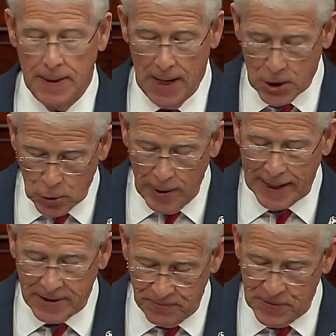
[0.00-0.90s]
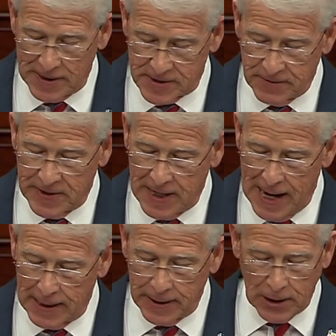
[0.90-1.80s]
a correct defense of the
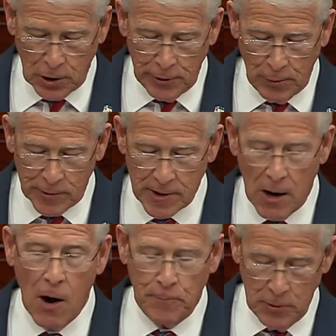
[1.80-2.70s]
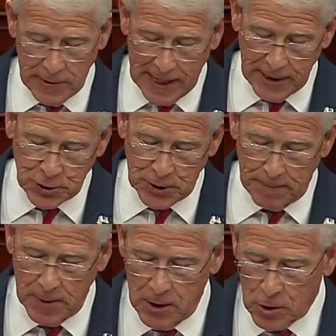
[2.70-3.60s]
island, including with Harpoon anti-ship
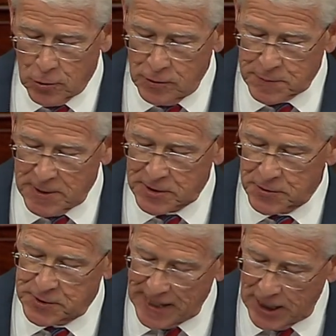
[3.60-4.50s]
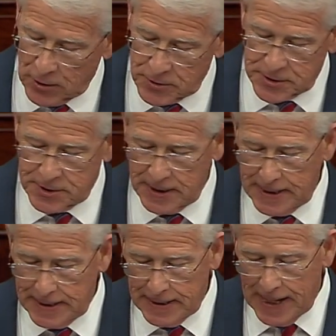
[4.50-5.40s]
cruise missiles, Stingers,
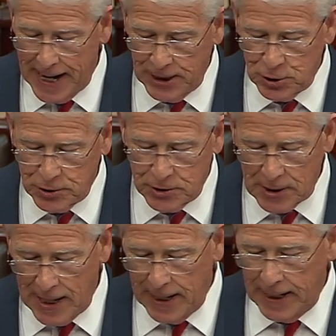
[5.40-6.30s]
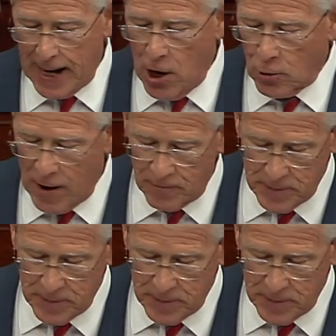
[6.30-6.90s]
anti-aircraft